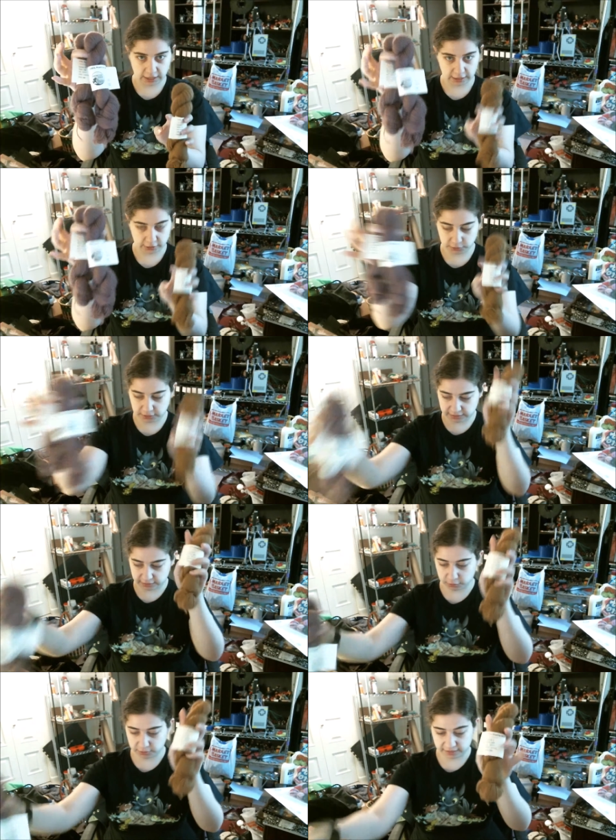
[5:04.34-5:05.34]
I got two of these
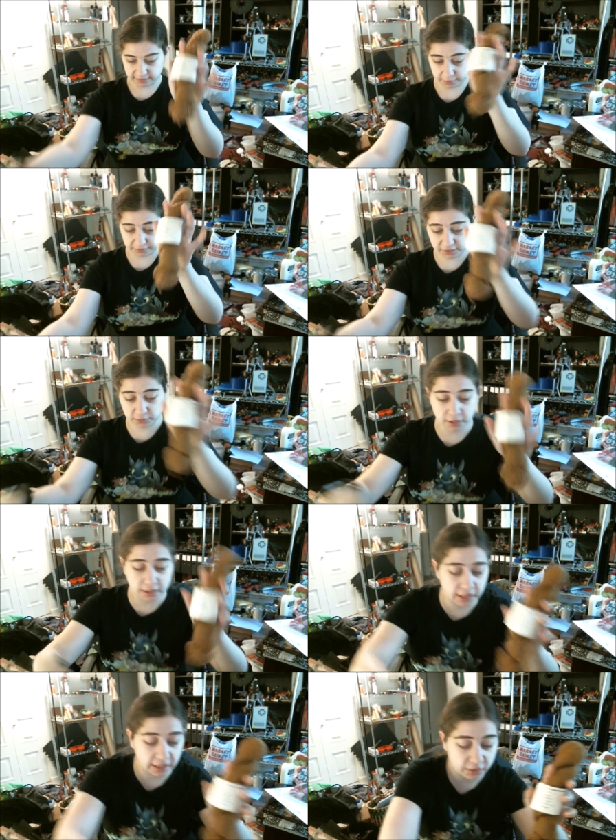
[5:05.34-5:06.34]
and two of these. However, this
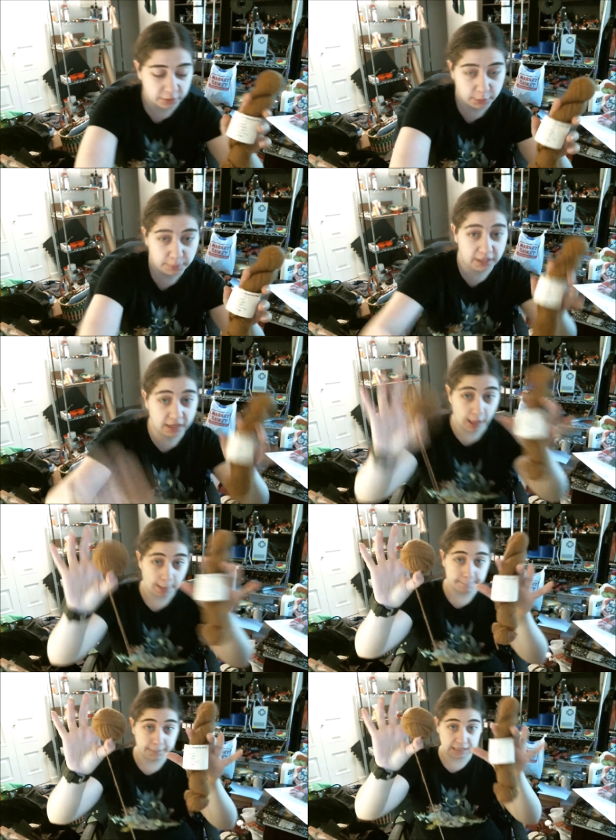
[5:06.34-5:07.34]
one has already been
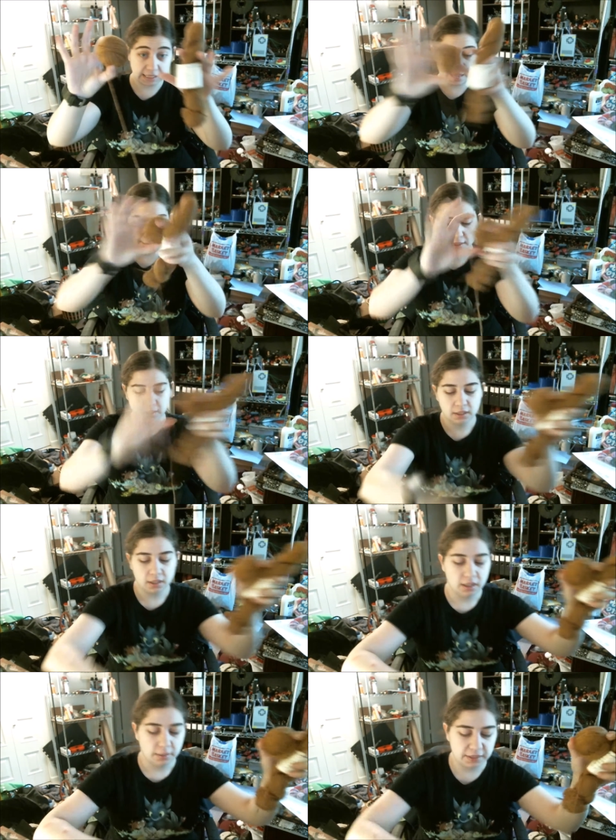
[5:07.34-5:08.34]
balled up
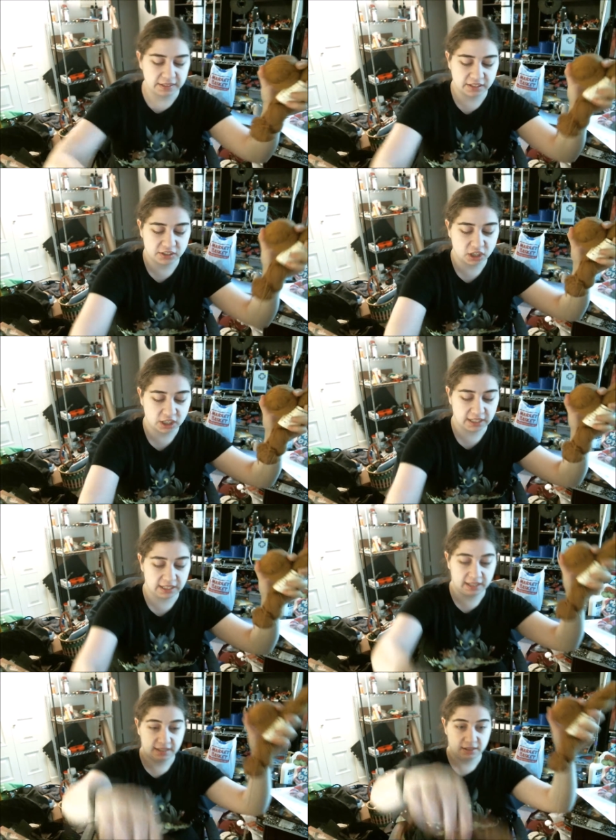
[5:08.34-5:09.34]
because I
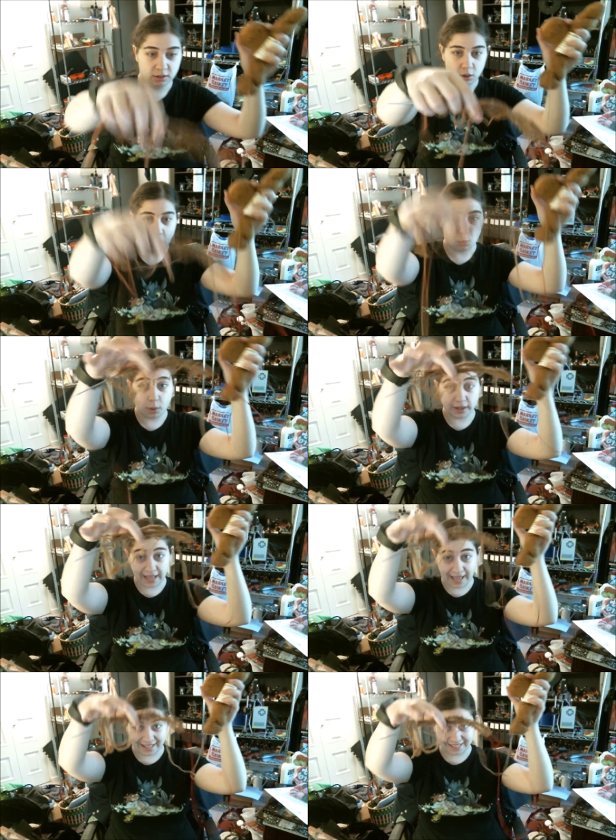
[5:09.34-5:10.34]
started one
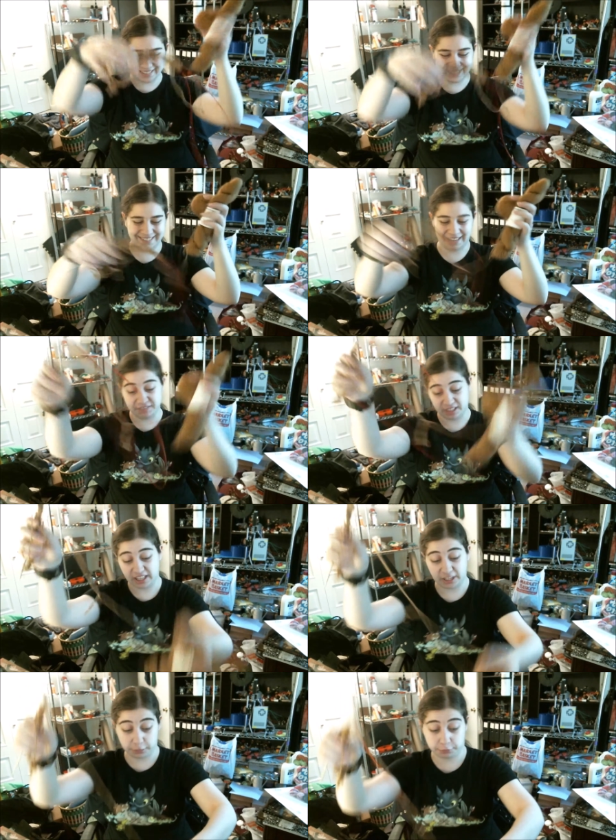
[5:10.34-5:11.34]
hat. I've done
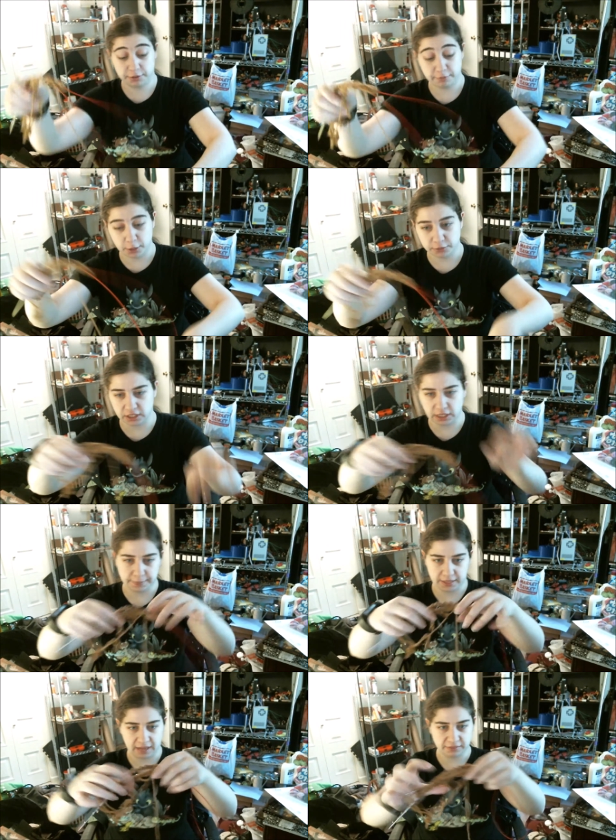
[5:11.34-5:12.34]
like 3 rows on it,
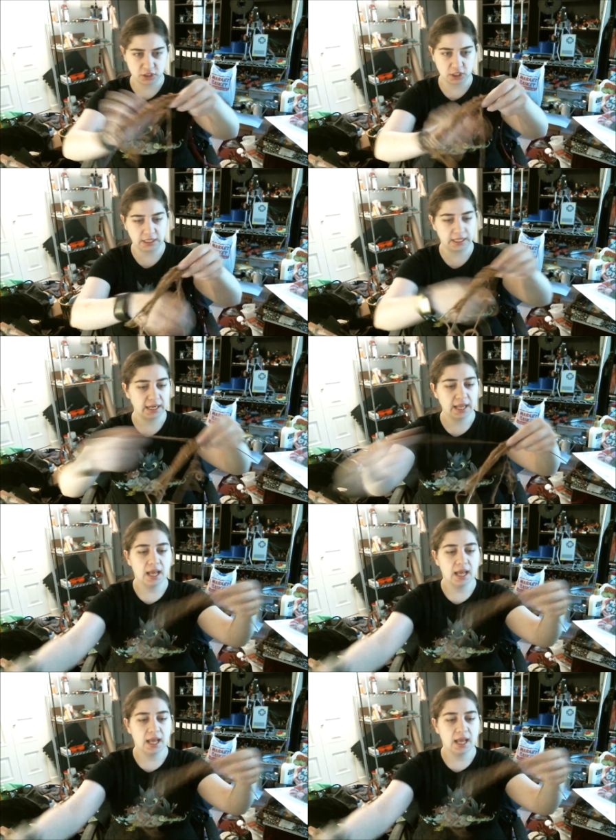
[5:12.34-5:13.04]
but I have started it.